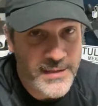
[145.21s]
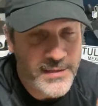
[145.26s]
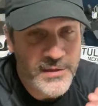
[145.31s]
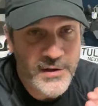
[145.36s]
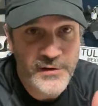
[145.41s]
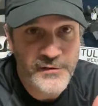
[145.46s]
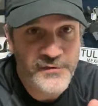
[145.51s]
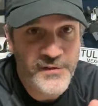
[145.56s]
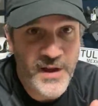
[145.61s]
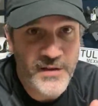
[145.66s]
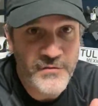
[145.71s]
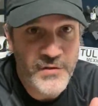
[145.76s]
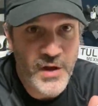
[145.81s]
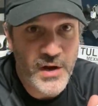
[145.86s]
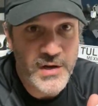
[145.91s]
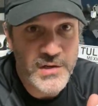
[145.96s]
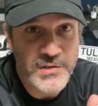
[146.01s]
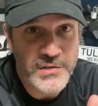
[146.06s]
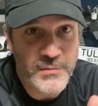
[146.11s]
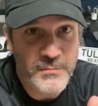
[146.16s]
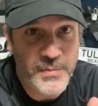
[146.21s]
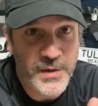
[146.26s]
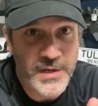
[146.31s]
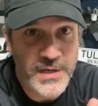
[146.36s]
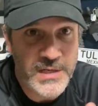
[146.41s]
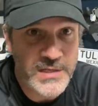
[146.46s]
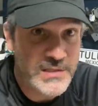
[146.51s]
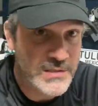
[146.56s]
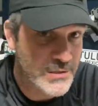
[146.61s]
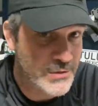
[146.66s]
Their five guys are
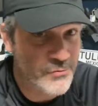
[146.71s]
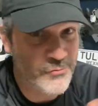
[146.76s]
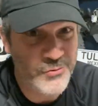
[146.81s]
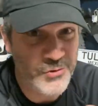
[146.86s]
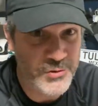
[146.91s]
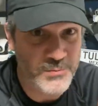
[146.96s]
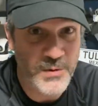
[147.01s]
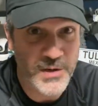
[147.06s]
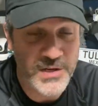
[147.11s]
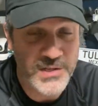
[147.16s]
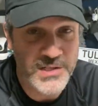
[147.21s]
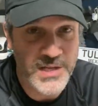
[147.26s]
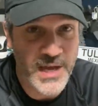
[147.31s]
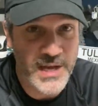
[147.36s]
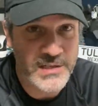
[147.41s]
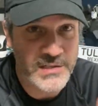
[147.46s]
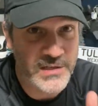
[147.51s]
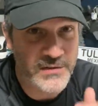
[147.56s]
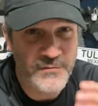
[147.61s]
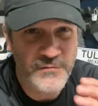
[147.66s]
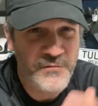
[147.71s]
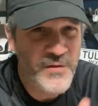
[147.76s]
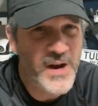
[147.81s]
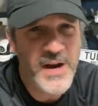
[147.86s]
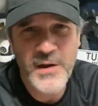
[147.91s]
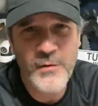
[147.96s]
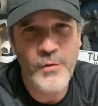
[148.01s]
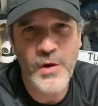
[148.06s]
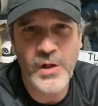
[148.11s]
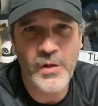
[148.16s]
buddies. The soldier's buddies are actually
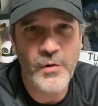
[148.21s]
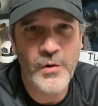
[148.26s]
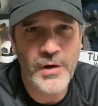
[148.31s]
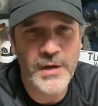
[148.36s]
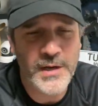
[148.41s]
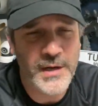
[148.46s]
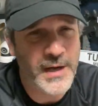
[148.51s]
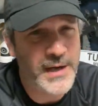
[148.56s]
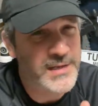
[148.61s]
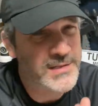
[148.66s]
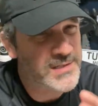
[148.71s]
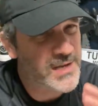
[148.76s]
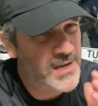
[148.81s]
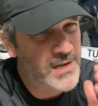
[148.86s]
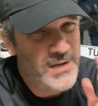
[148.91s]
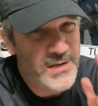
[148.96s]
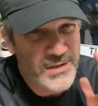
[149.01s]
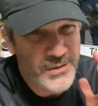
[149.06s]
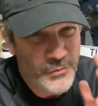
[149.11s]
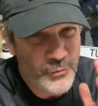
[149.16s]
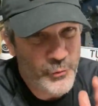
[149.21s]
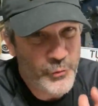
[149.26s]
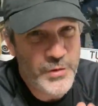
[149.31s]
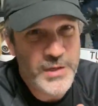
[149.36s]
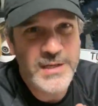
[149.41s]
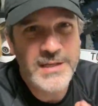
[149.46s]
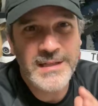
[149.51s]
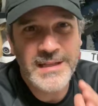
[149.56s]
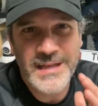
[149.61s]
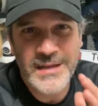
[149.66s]
very well organized.
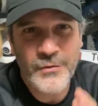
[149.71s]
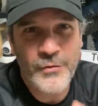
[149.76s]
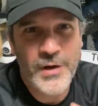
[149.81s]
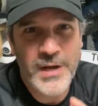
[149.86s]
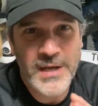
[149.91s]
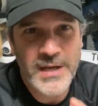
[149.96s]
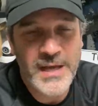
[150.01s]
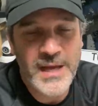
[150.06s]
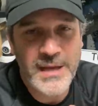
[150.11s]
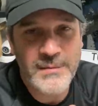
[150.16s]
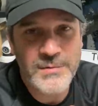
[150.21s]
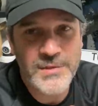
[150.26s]
Really great games